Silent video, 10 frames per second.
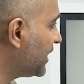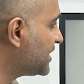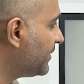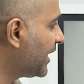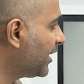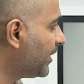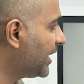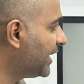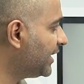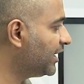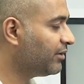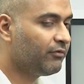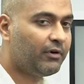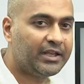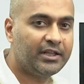is divided by 19,
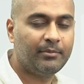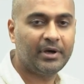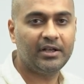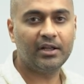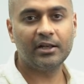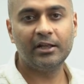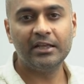find the remainder.